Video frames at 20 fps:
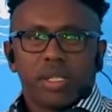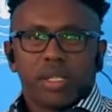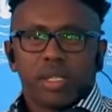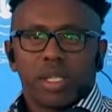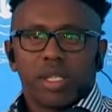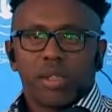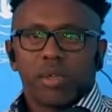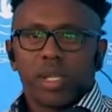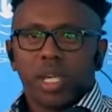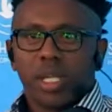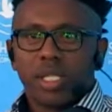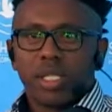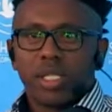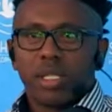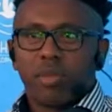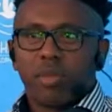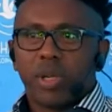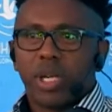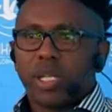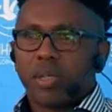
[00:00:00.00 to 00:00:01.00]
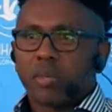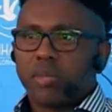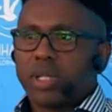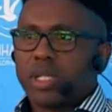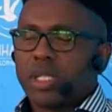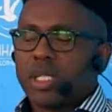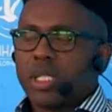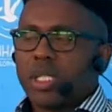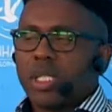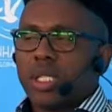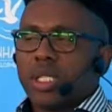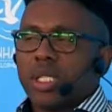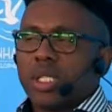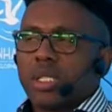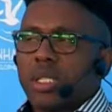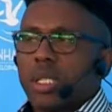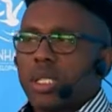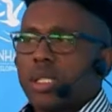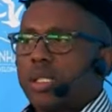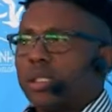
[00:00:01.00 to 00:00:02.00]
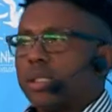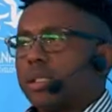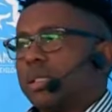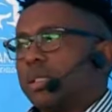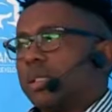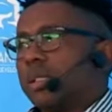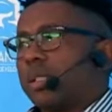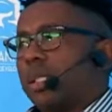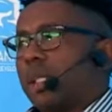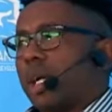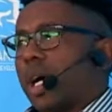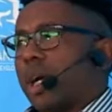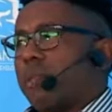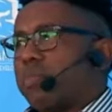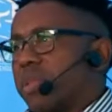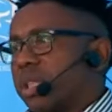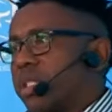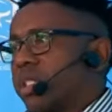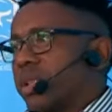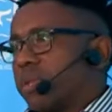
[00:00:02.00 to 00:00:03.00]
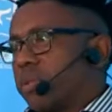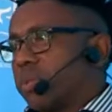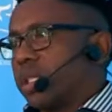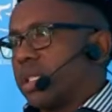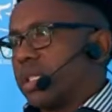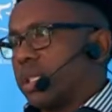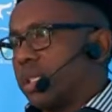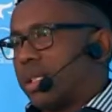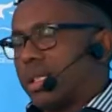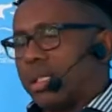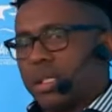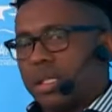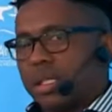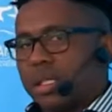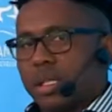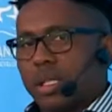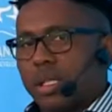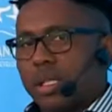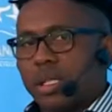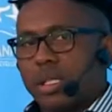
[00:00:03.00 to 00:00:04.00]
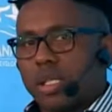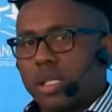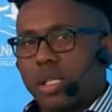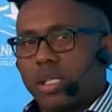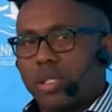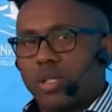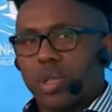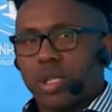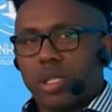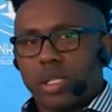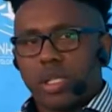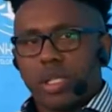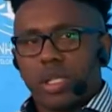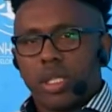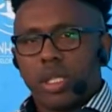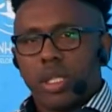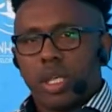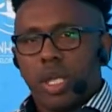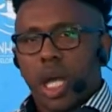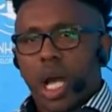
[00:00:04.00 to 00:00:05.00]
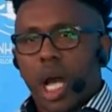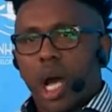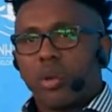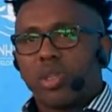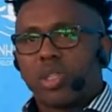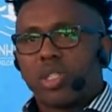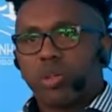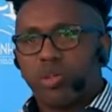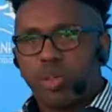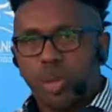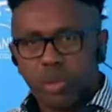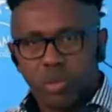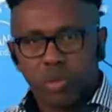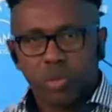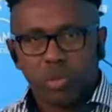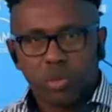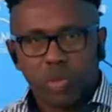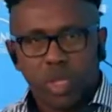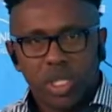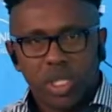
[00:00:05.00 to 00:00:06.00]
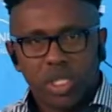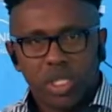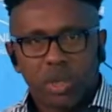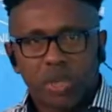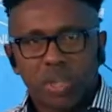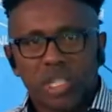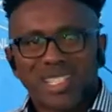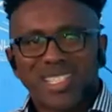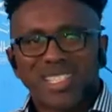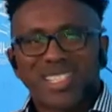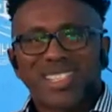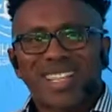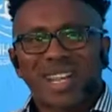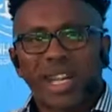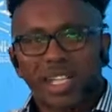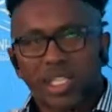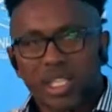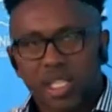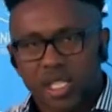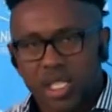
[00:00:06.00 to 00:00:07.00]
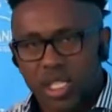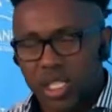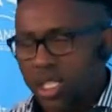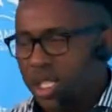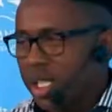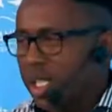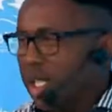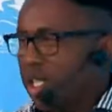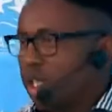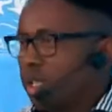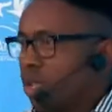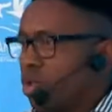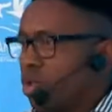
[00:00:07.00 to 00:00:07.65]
education department. So I must admit, it is not how it's supposed to be. So the strategy, the